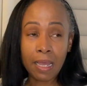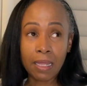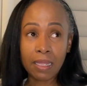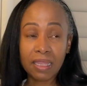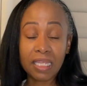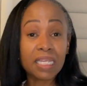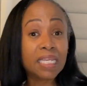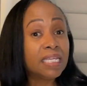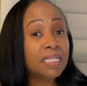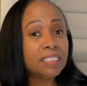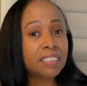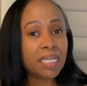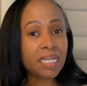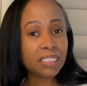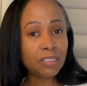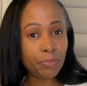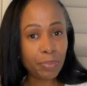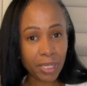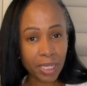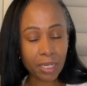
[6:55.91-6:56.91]
the king
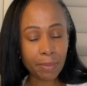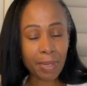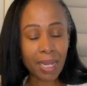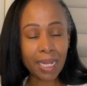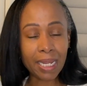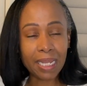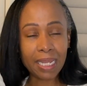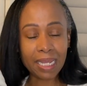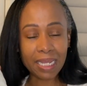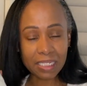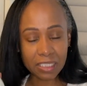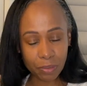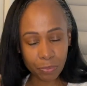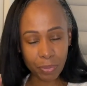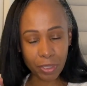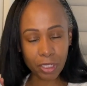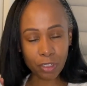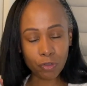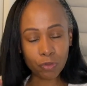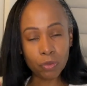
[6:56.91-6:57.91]
size bed in my guest
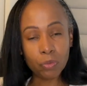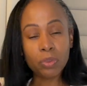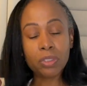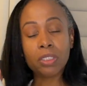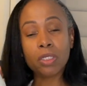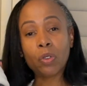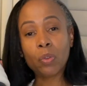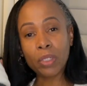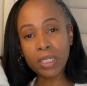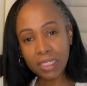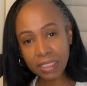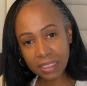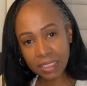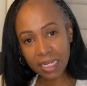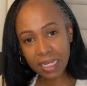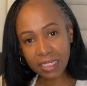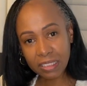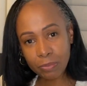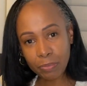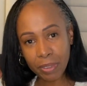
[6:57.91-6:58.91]
bedroom with a queen
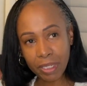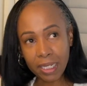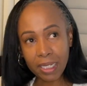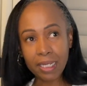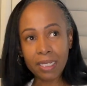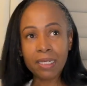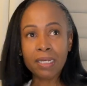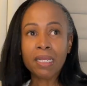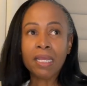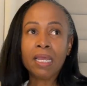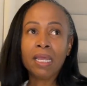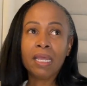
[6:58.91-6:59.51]
size bed.